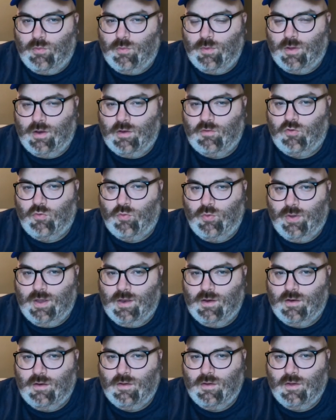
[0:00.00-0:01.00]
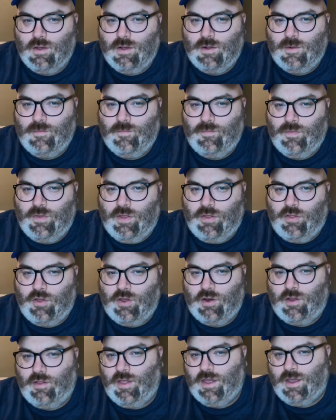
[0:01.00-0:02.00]
what am I going to tweet that's
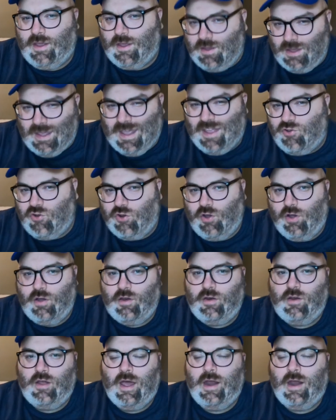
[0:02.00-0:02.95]
going to, like, catch on?